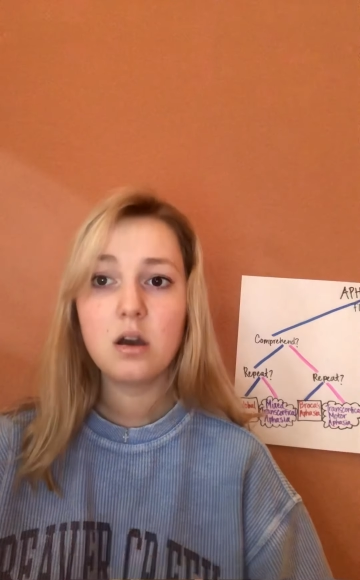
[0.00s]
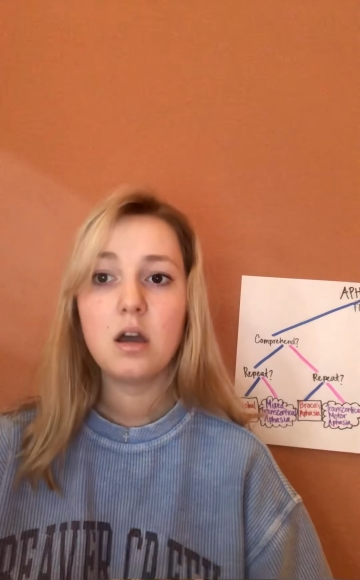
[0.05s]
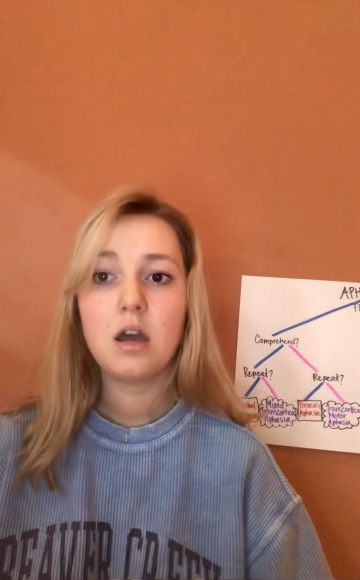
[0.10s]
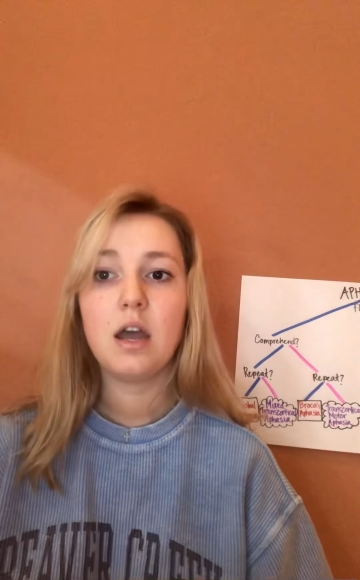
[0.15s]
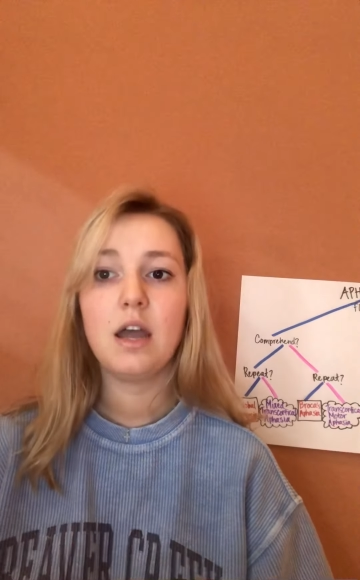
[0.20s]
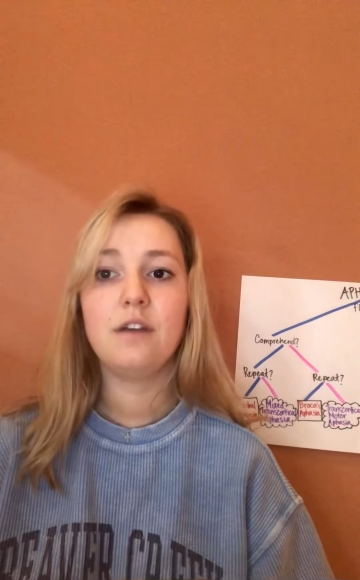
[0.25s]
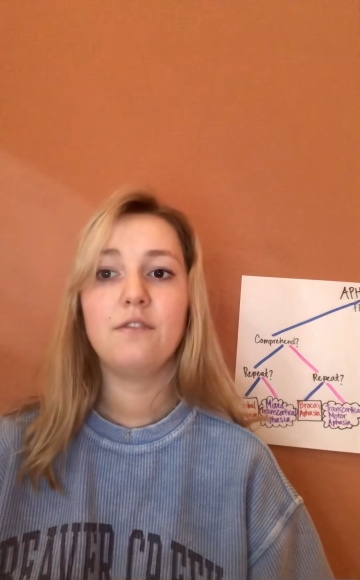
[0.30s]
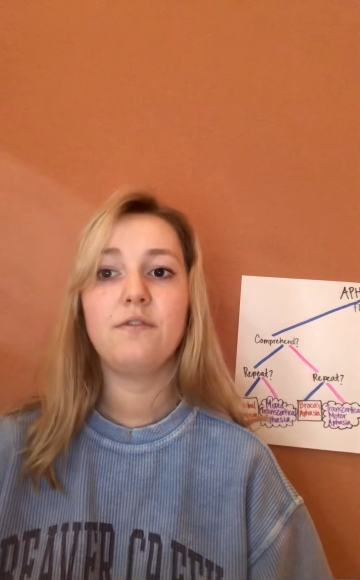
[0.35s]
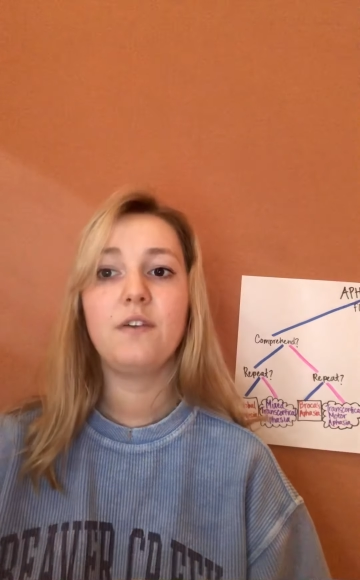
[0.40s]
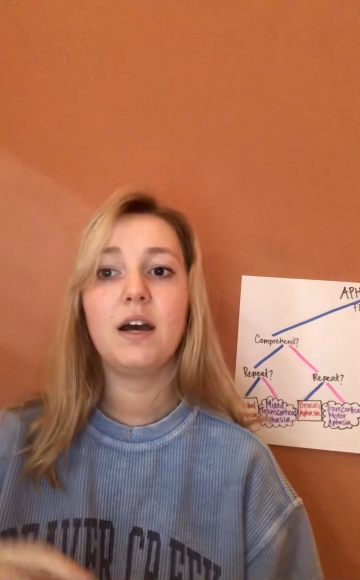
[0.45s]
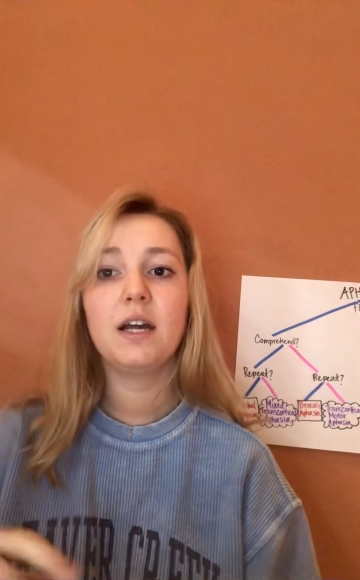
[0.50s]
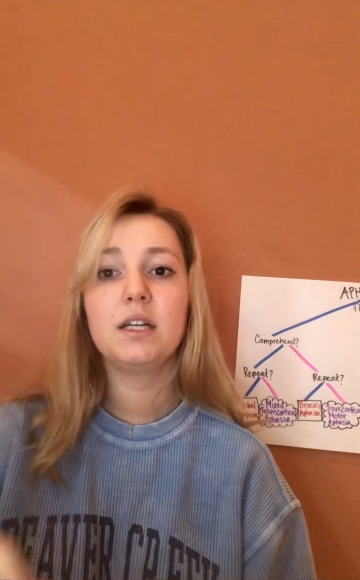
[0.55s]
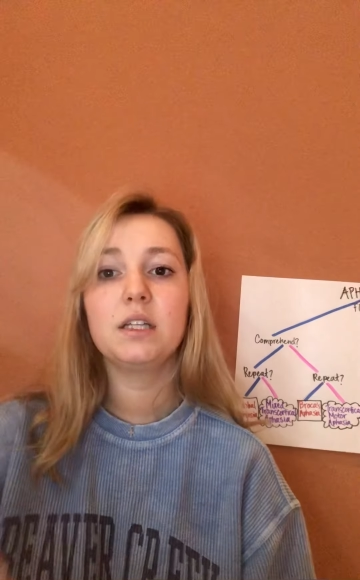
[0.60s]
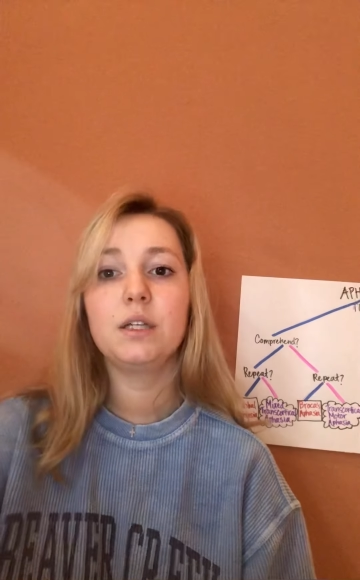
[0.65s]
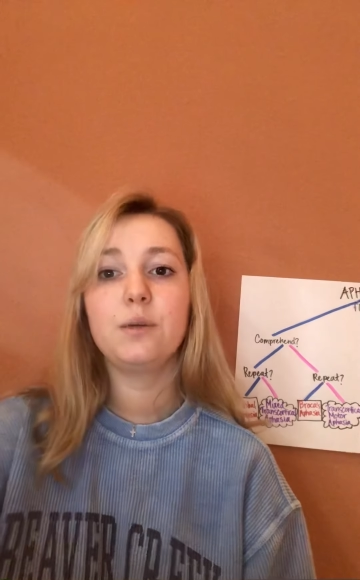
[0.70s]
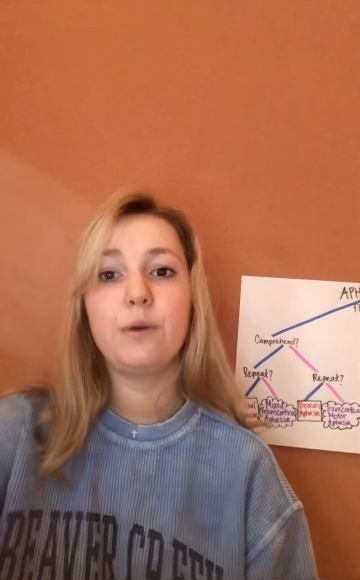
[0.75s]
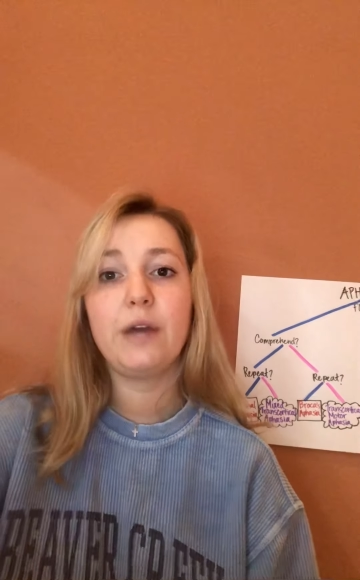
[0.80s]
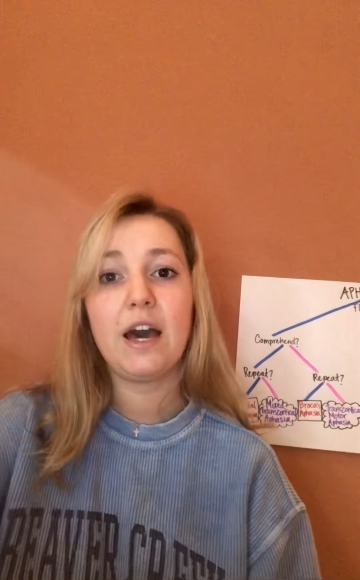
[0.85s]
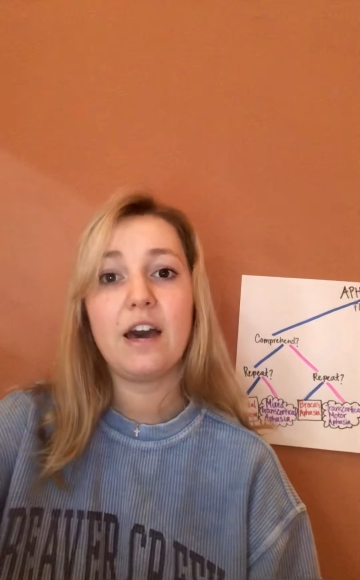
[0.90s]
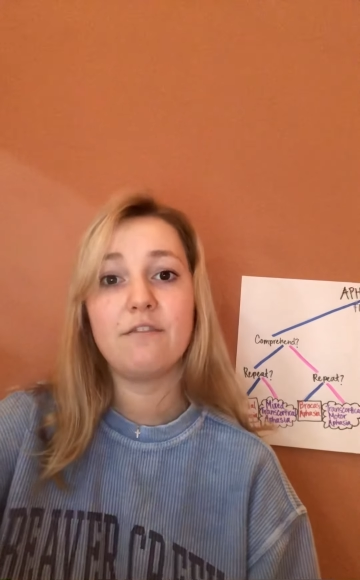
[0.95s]
and finally
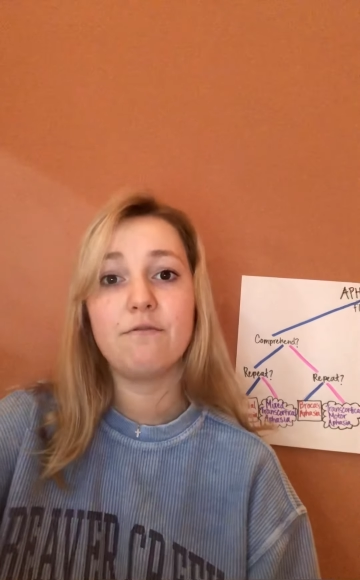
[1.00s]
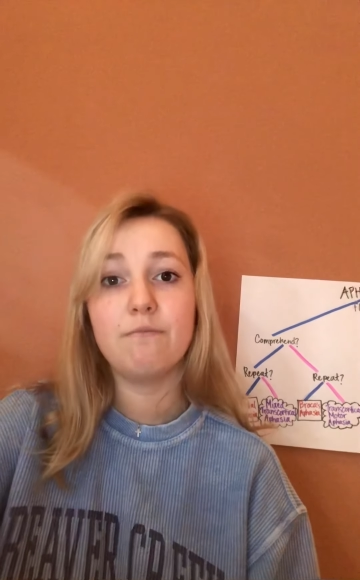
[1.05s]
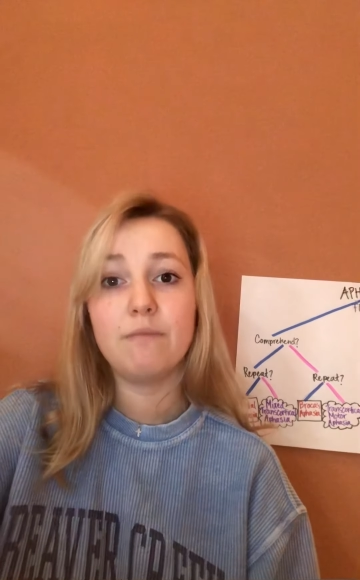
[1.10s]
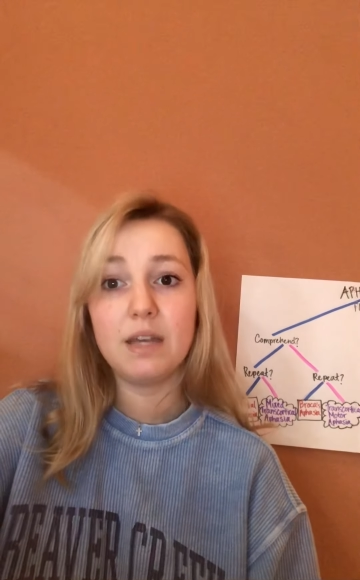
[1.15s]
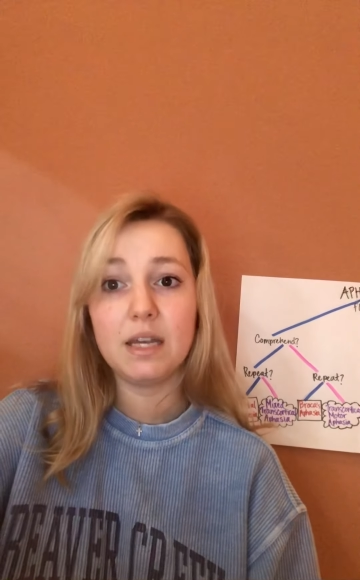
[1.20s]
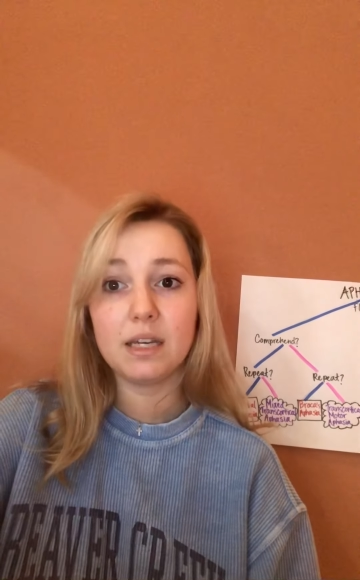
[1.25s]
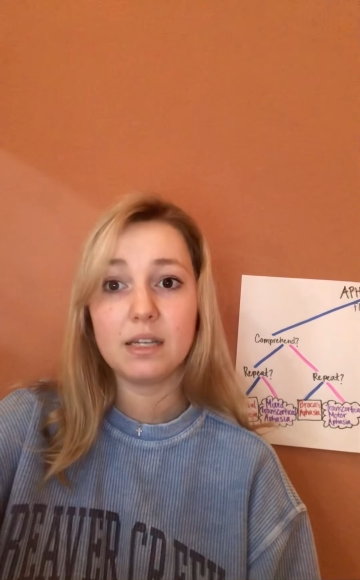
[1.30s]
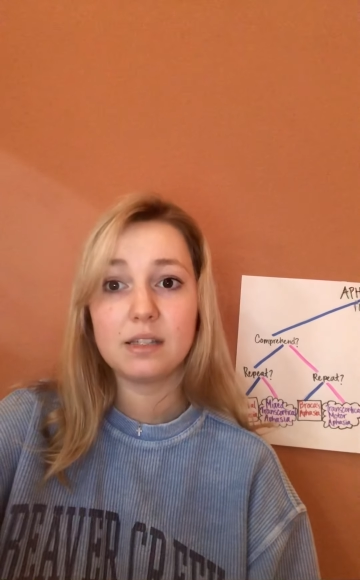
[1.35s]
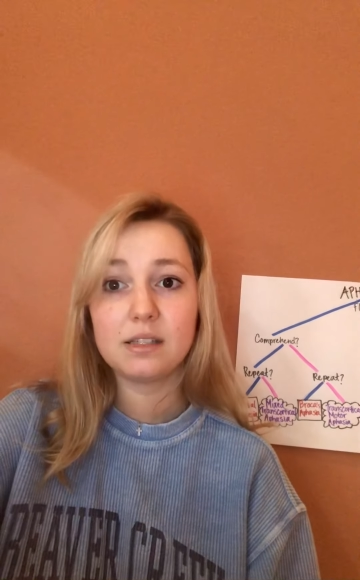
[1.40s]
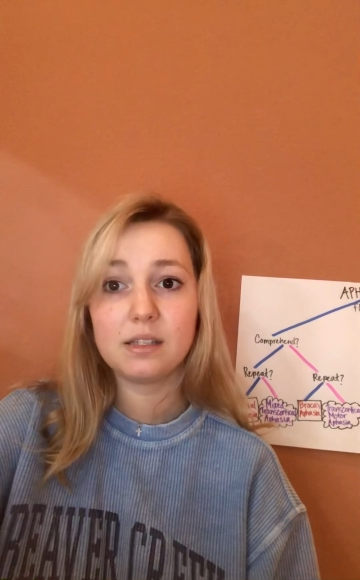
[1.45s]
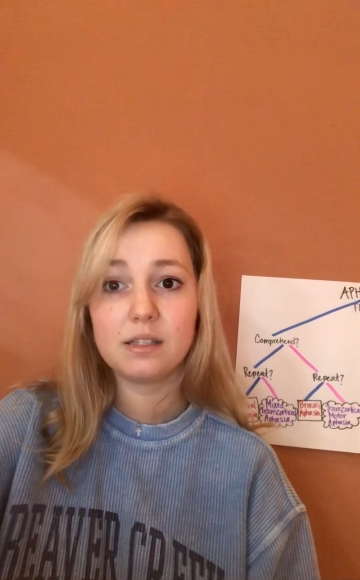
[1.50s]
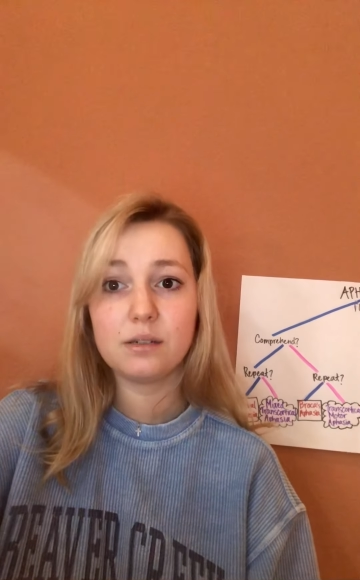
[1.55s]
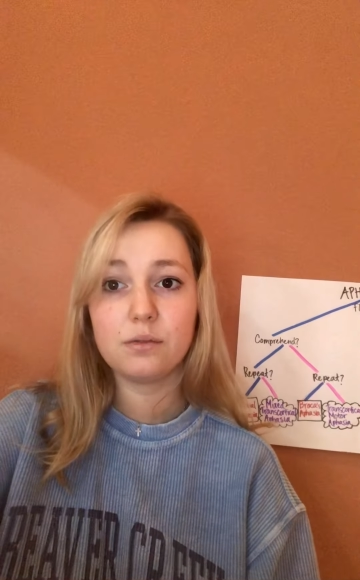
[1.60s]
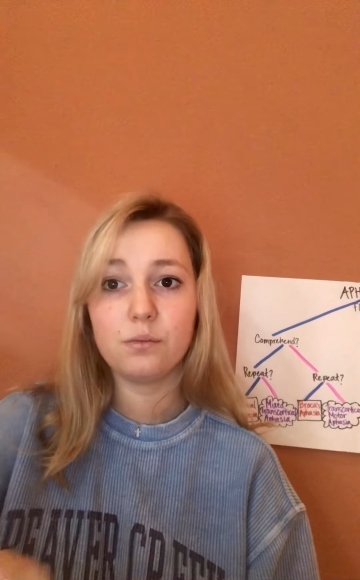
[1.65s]
we have mixed,